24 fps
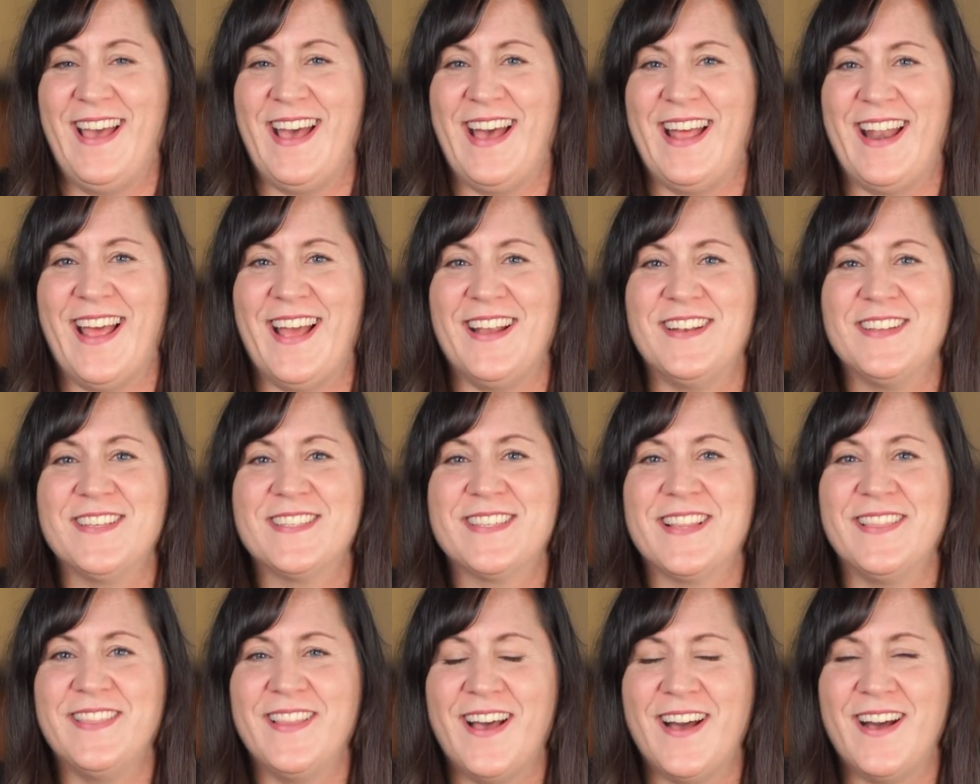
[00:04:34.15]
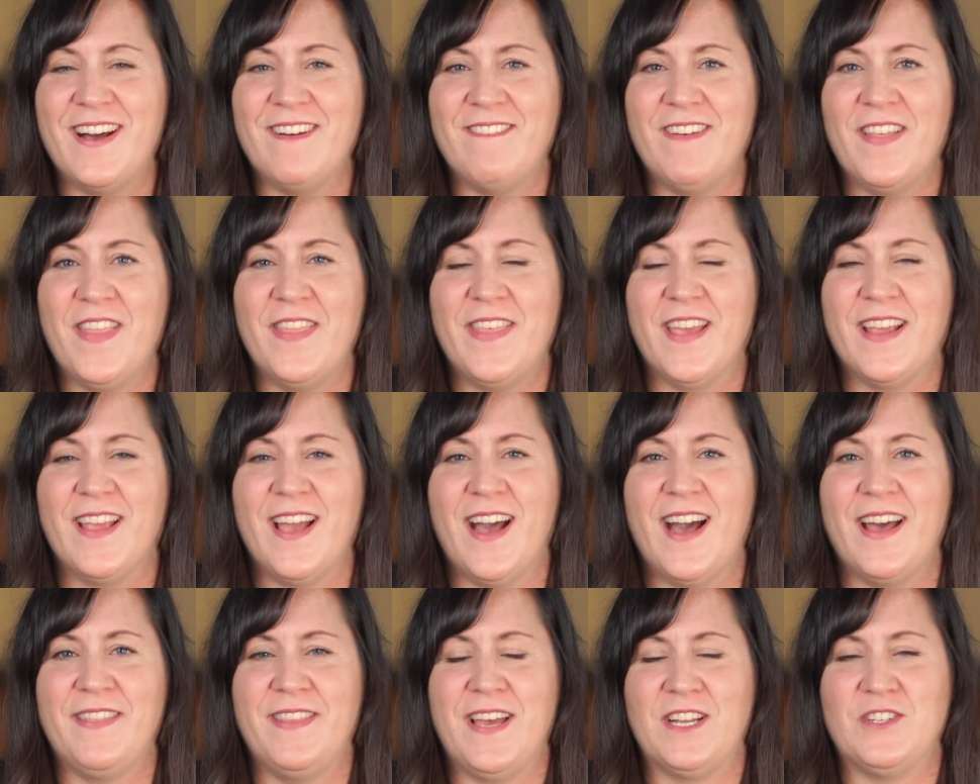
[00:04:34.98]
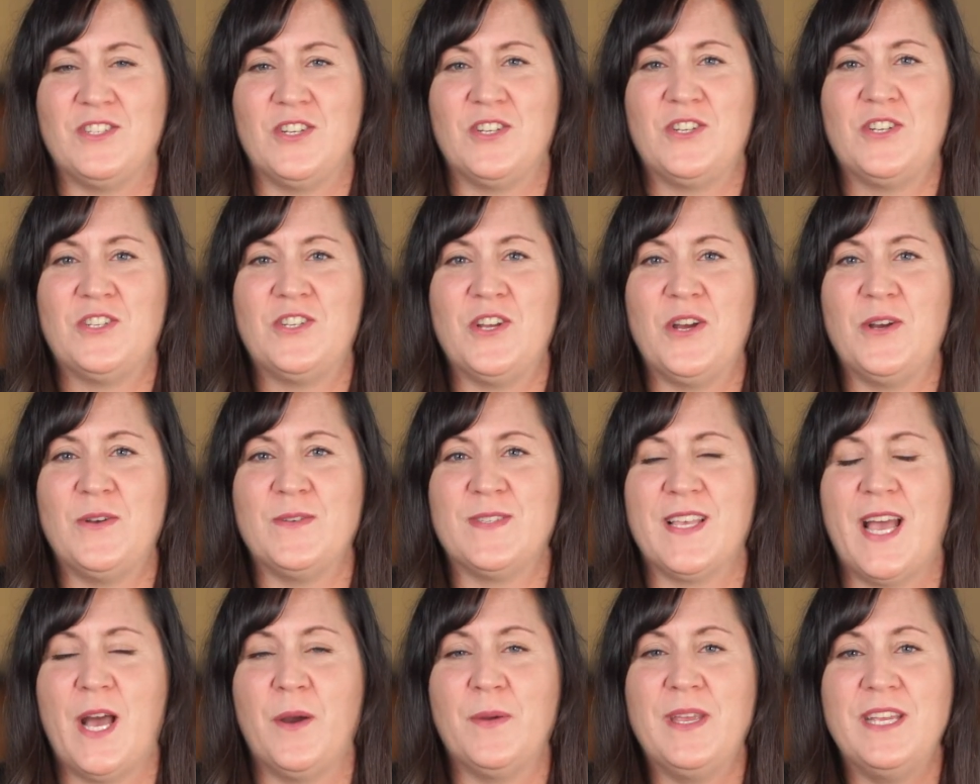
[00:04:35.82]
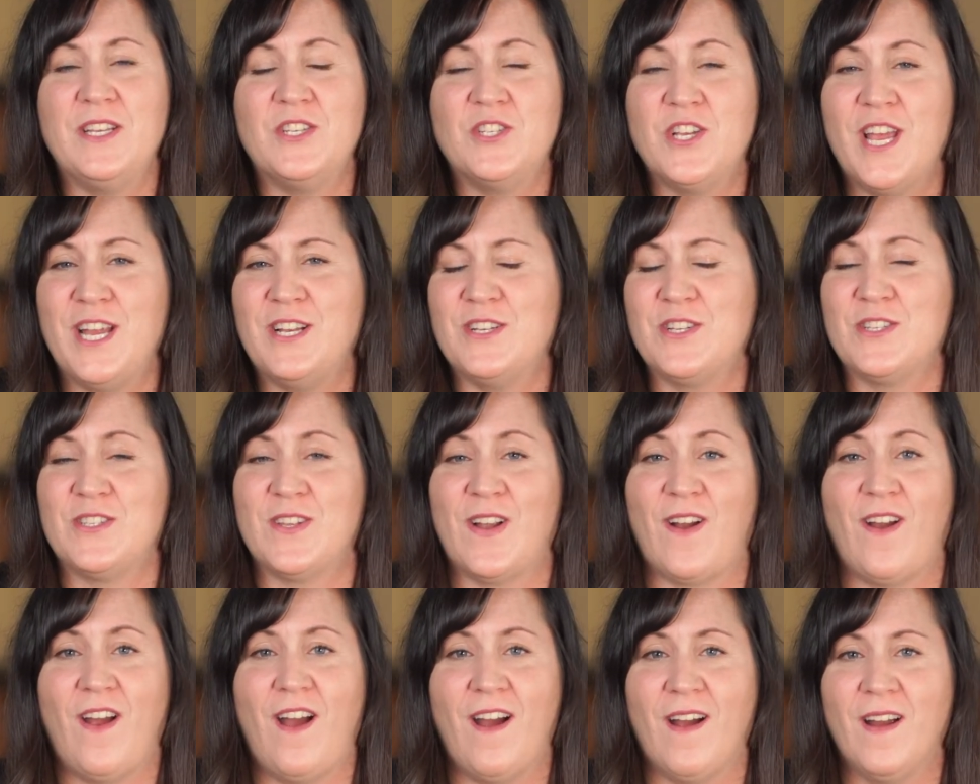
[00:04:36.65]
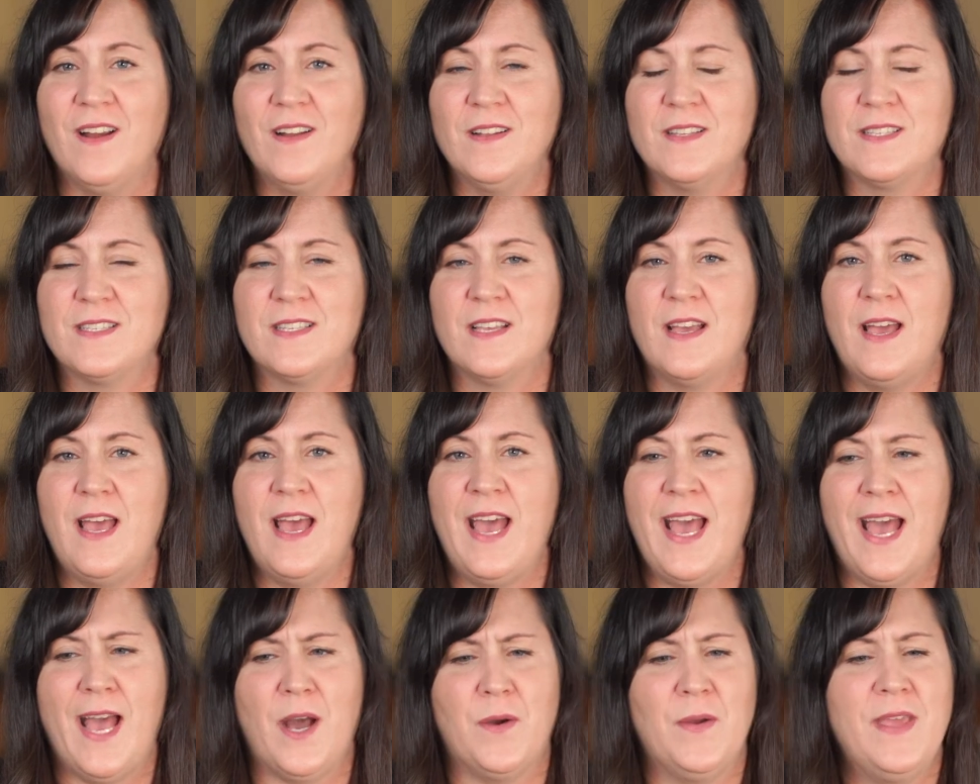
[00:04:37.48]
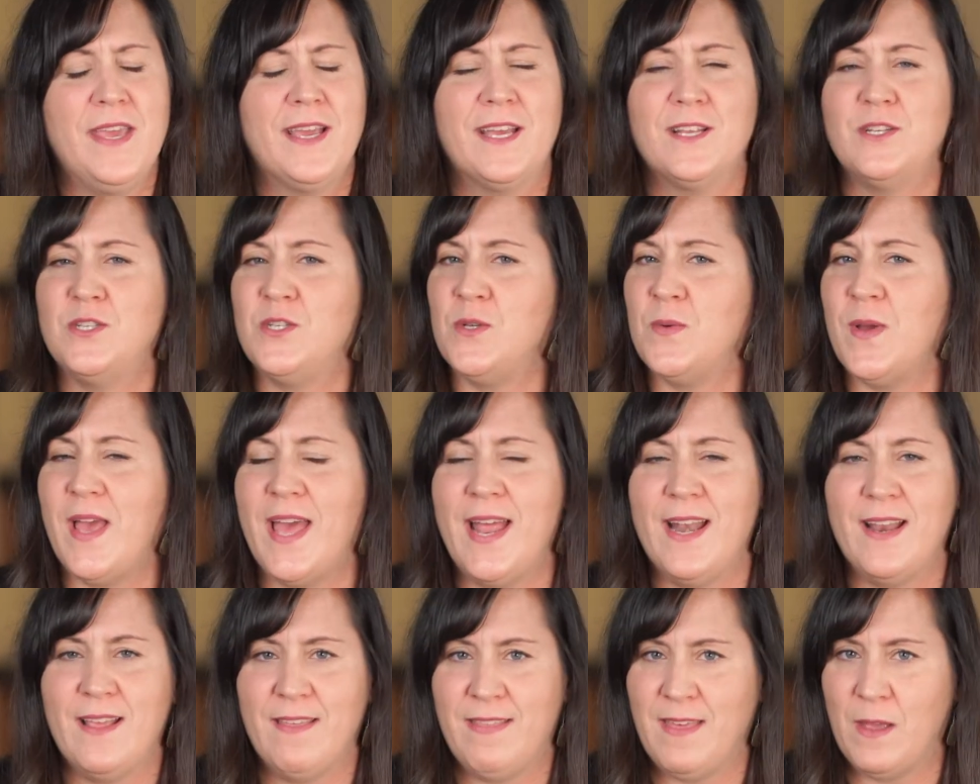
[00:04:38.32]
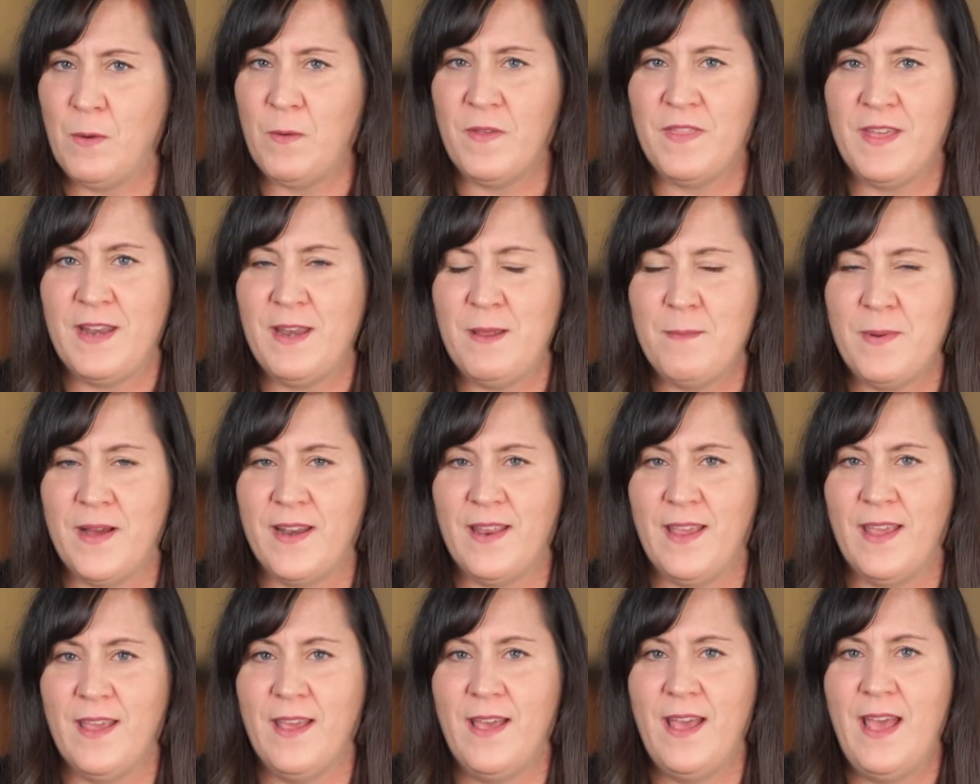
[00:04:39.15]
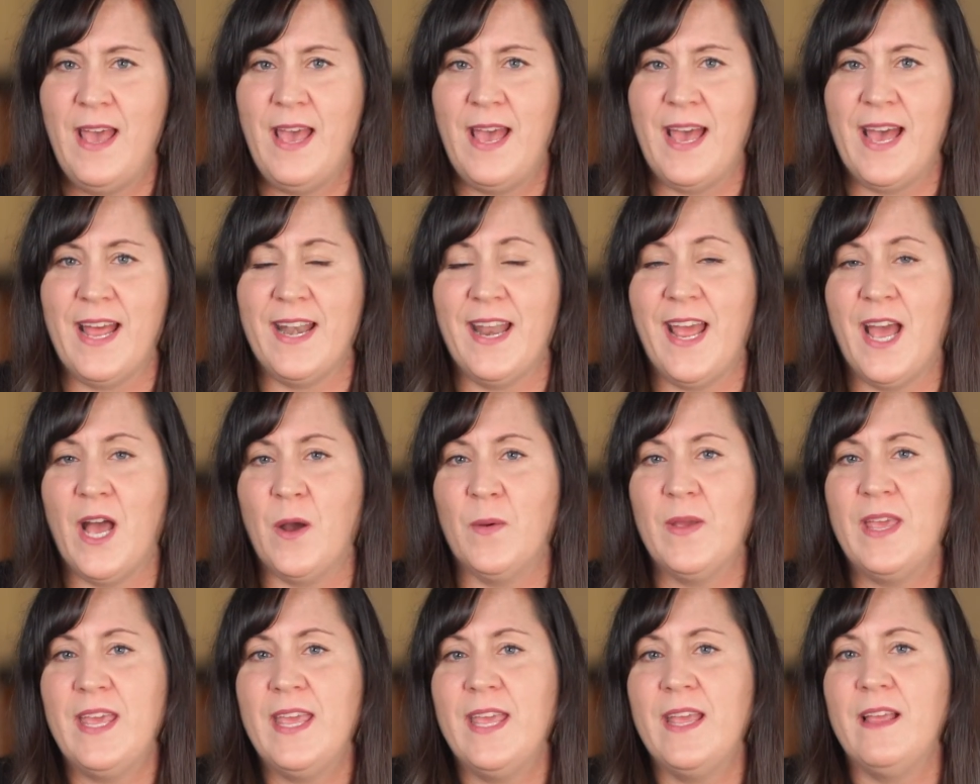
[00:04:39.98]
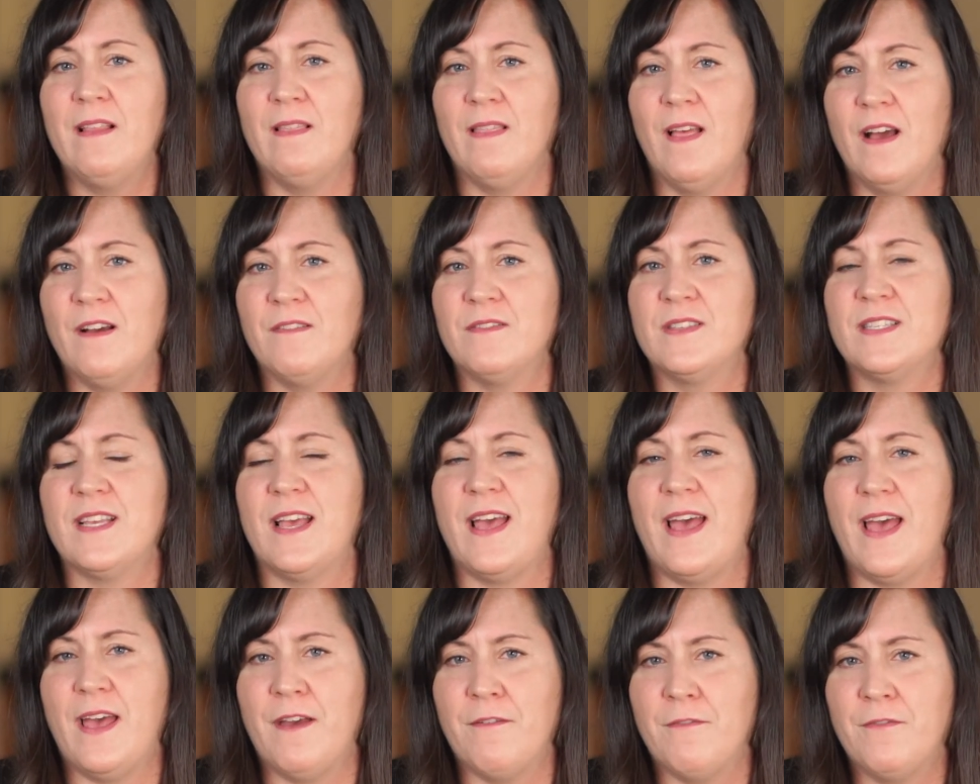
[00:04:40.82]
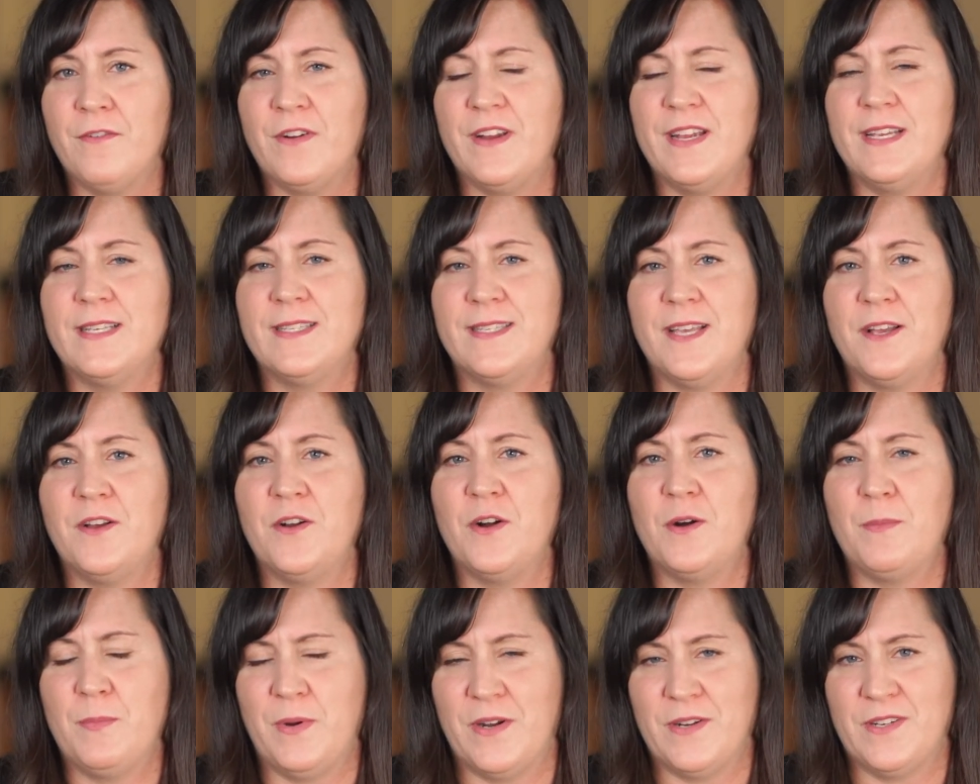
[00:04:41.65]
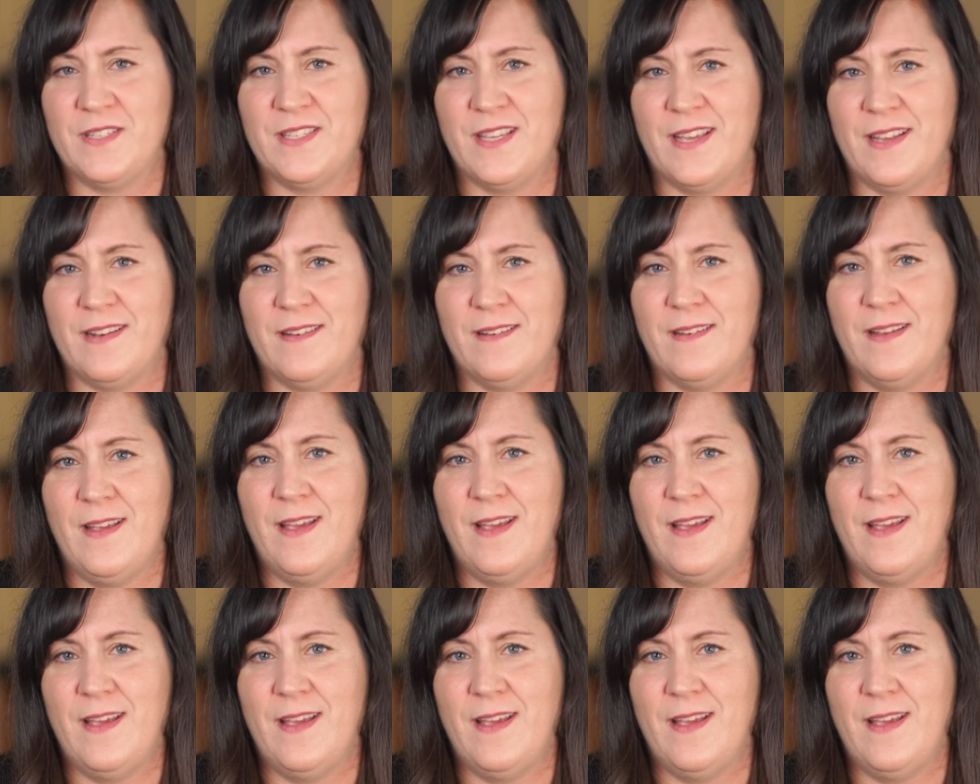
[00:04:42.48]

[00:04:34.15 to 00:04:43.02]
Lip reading: And I just love that God, that just shows how he changes our hearts, how he can do anything with anybody, and how he loves every single person.